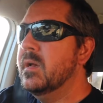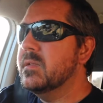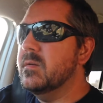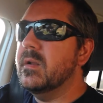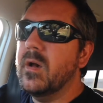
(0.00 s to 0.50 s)

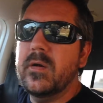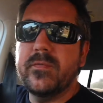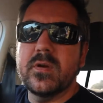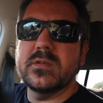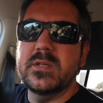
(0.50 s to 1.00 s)
So one of the
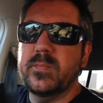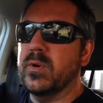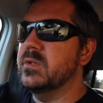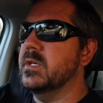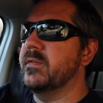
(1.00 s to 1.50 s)
overarching
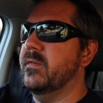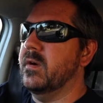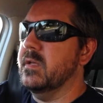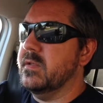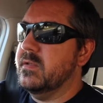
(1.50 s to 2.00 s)
projects
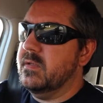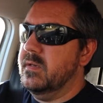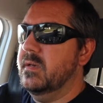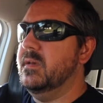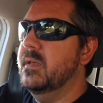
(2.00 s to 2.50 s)
for us
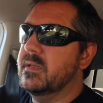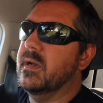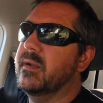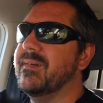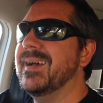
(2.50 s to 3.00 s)
is
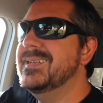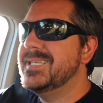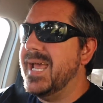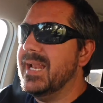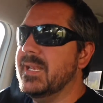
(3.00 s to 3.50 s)
kind of
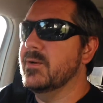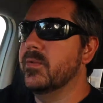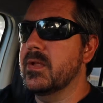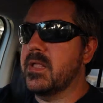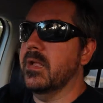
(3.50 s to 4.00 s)
untangling
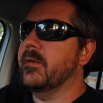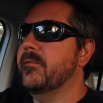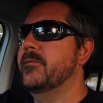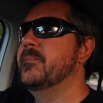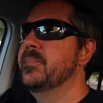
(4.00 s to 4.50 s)
all this stuff.
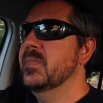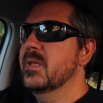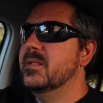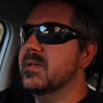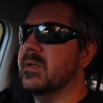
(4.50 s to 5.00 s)

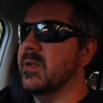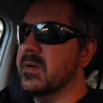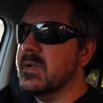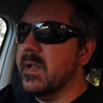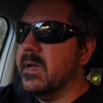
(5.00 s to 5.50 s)
There's a
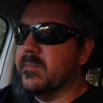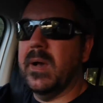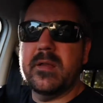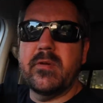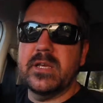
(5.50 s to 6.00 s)
lot of client
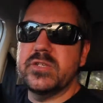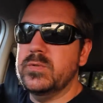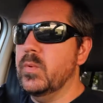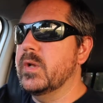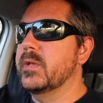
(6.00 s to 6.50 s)

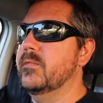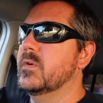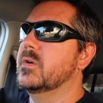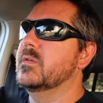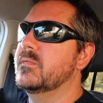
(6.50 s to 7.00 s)
migration work
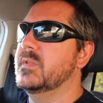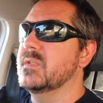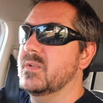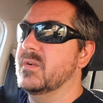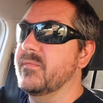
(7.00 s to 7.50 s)
involved,
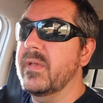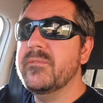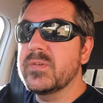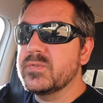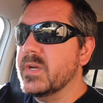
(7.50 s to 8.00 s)
there's a lot of
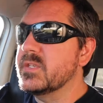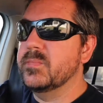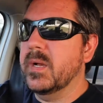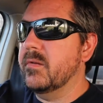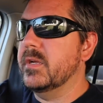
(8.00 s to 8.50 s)

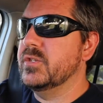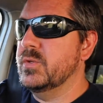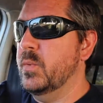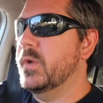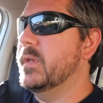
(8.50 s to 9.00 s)
infrastructure
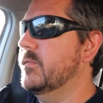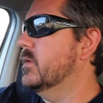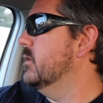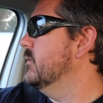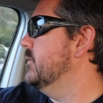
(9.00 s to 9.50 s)
migration work
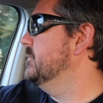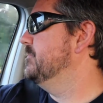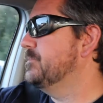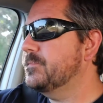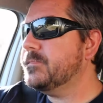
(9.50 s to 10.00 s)
involved,
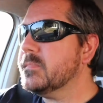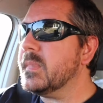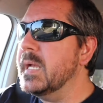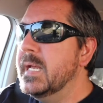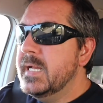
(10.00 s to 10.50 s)

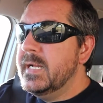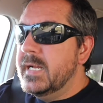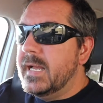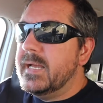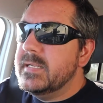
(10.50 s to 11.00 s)

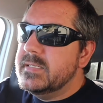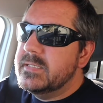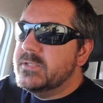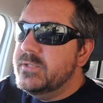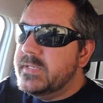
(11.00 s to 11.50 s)

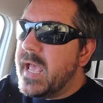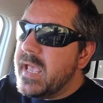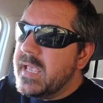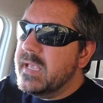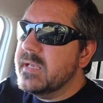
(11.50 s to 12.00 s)
and
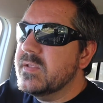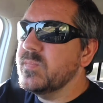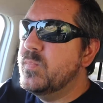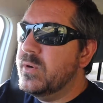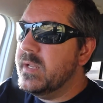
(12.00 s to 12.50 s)
today
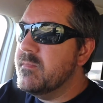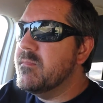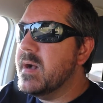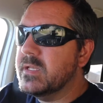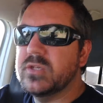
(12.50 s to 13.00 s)
is pretty
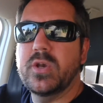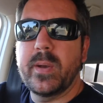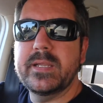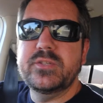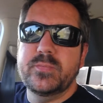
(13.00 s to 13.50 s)
much
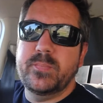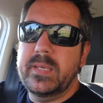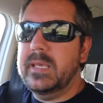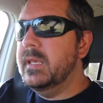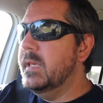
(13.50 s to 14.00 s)
going to
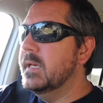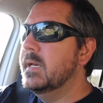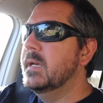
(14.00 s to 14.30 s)
be